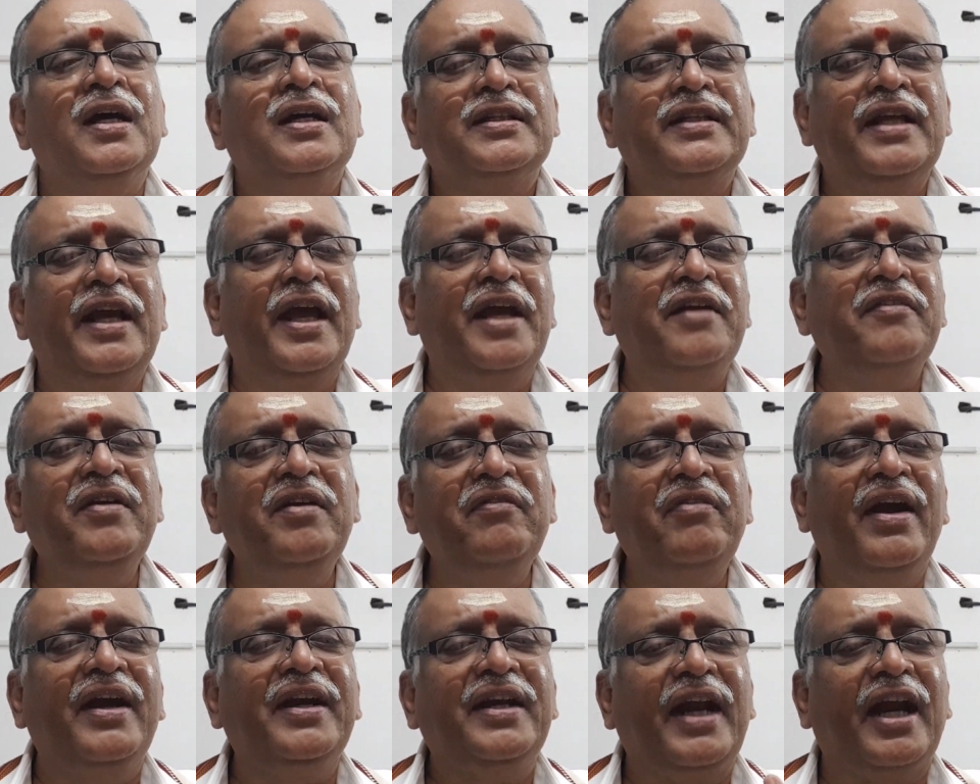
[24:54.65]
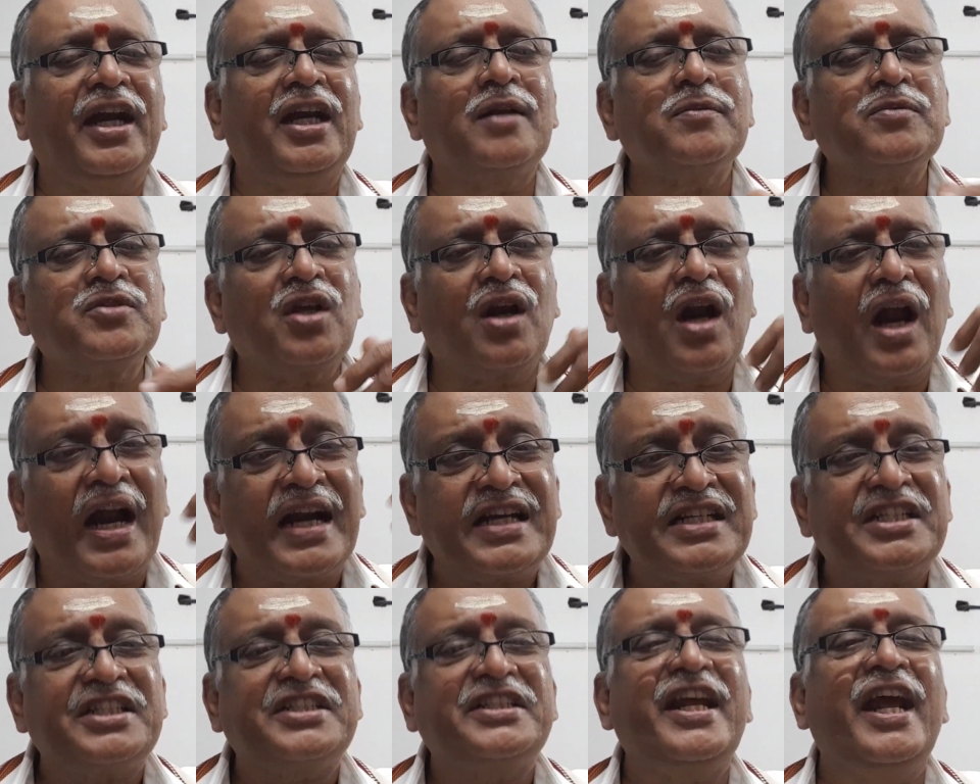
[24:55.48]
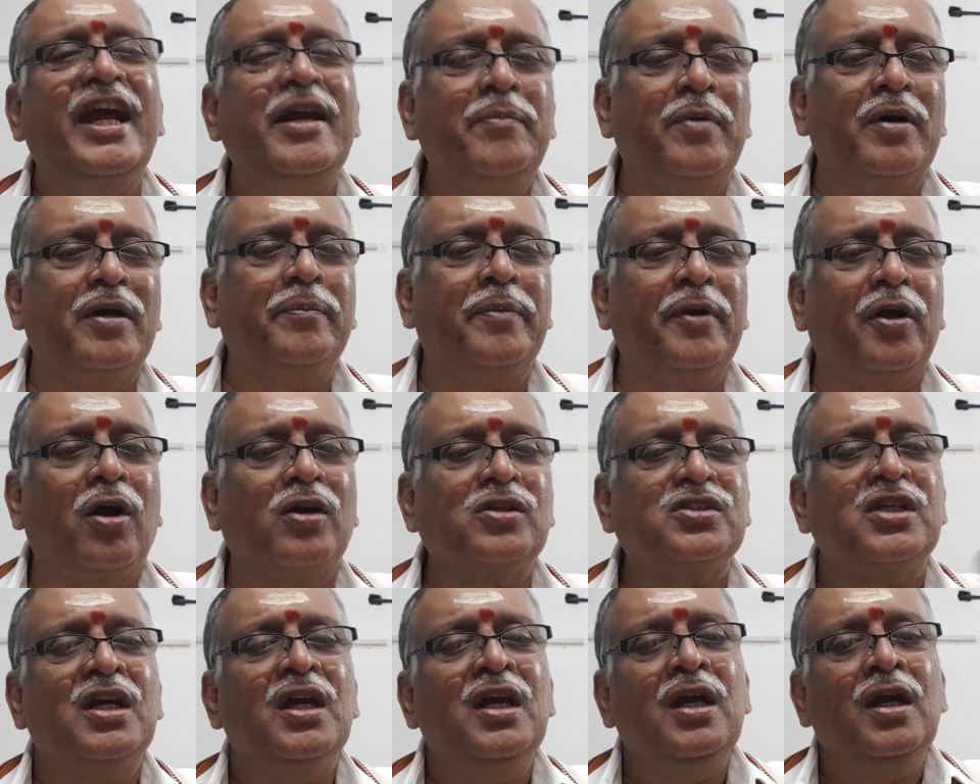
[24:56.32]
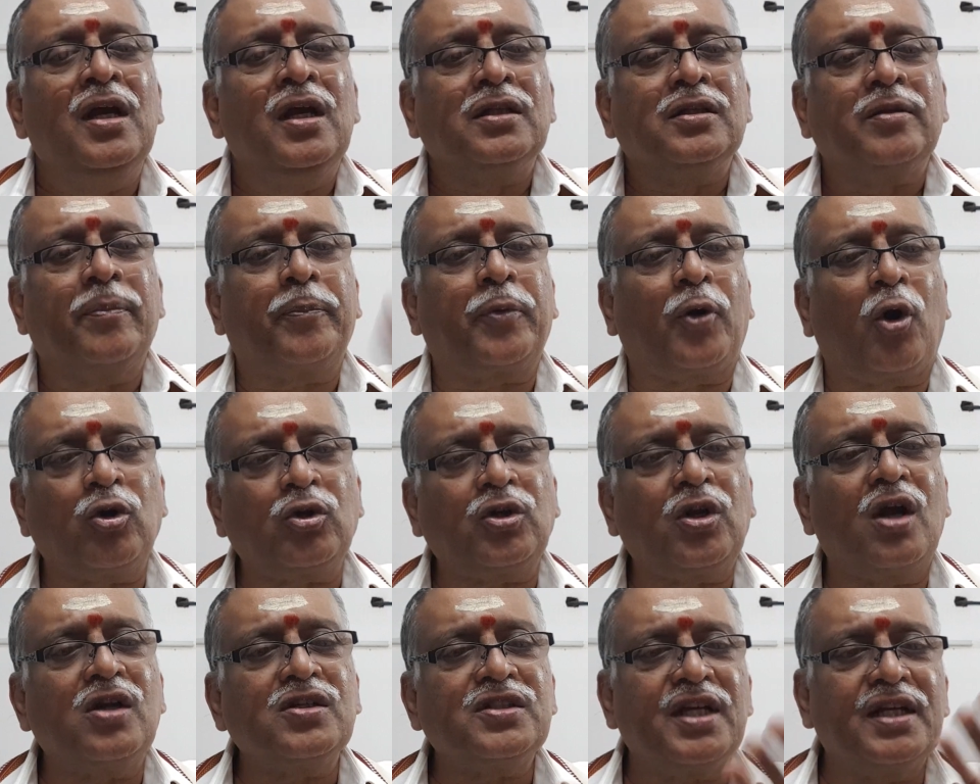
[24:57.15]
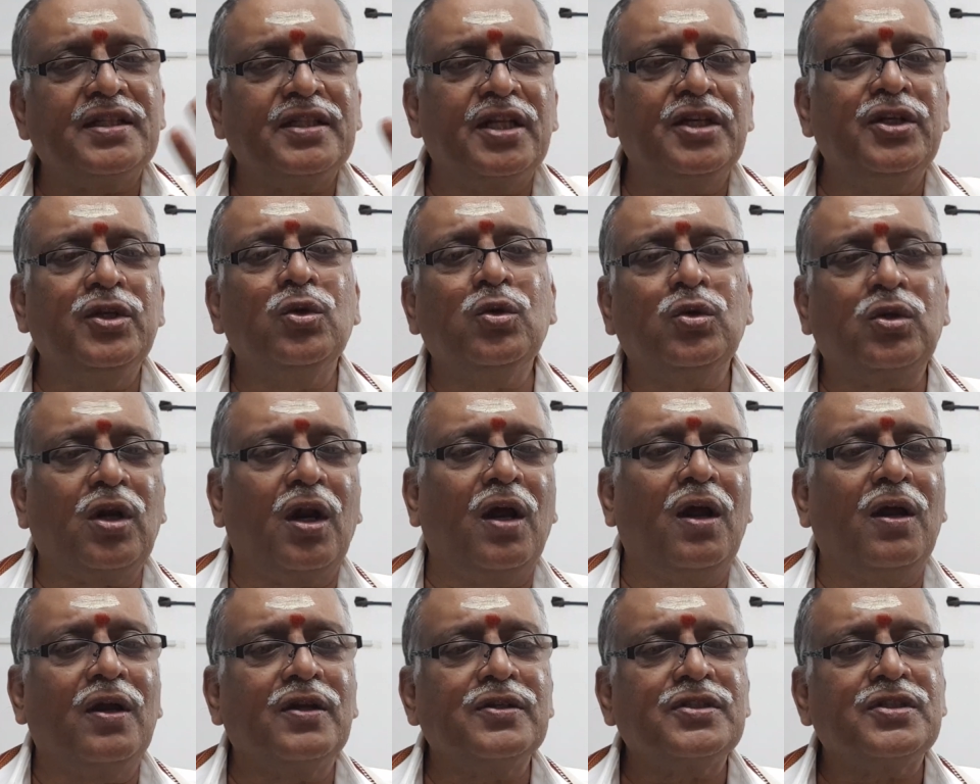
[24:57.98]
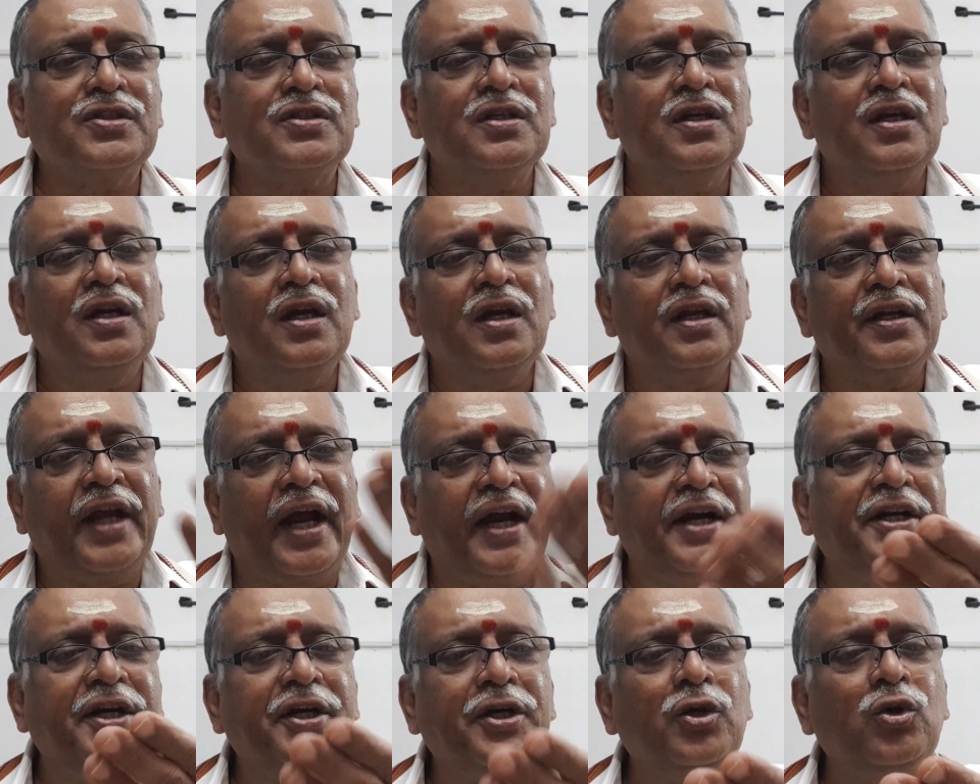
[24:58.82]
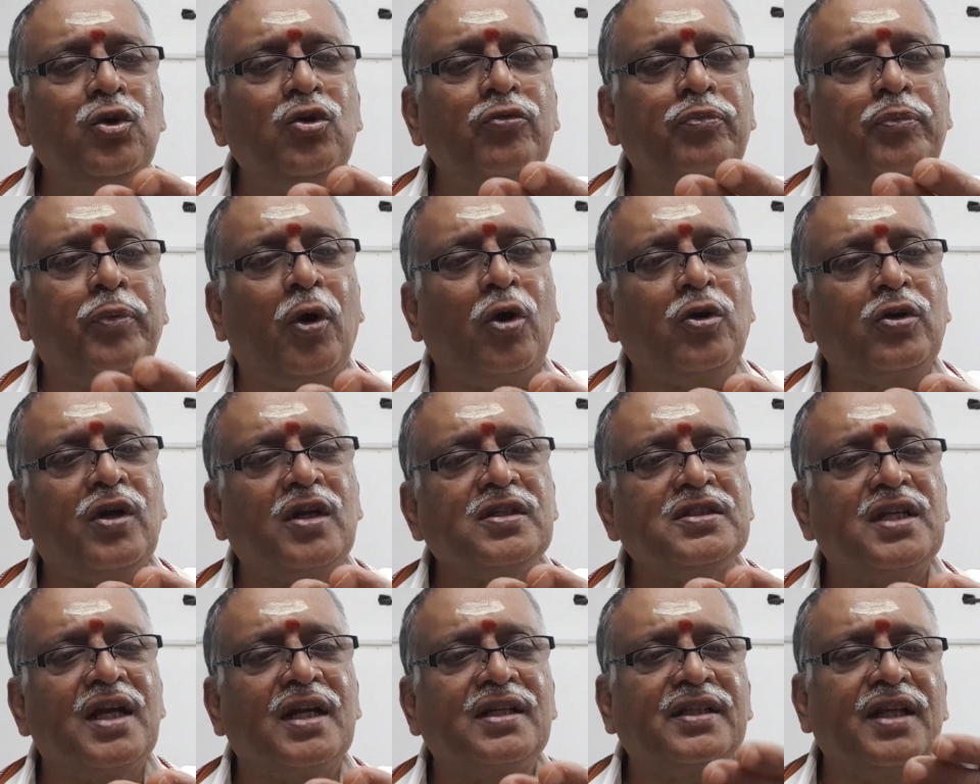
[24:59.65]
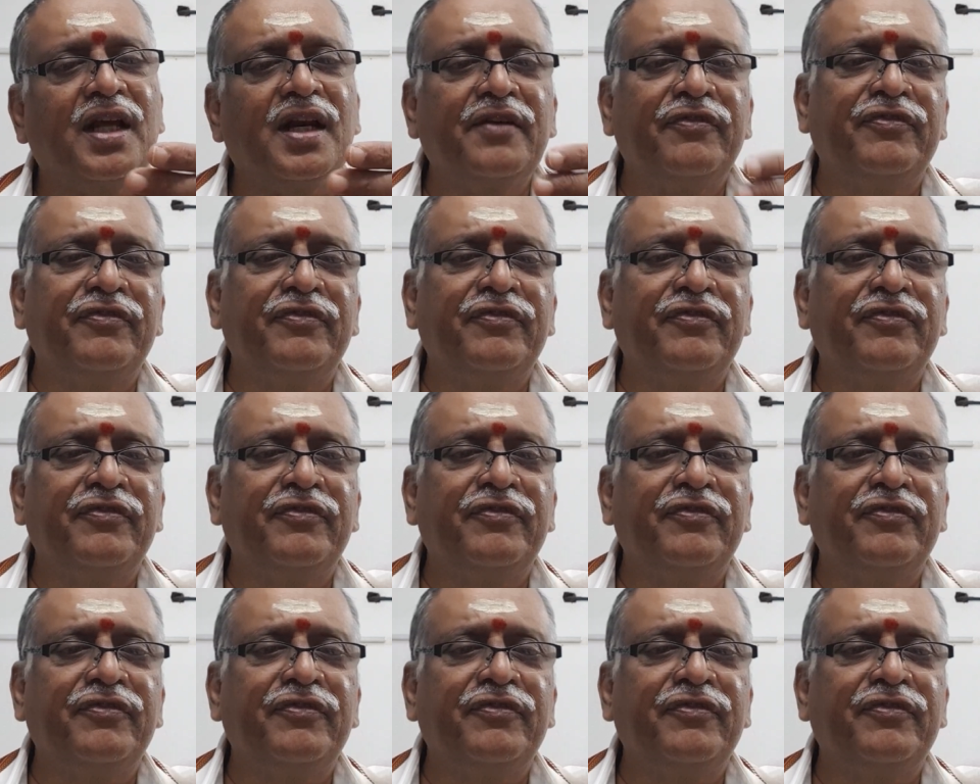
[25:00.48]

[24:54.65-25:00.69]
The heavyweight atoms are unstable because the protons and the neutrons, 92 protons are there.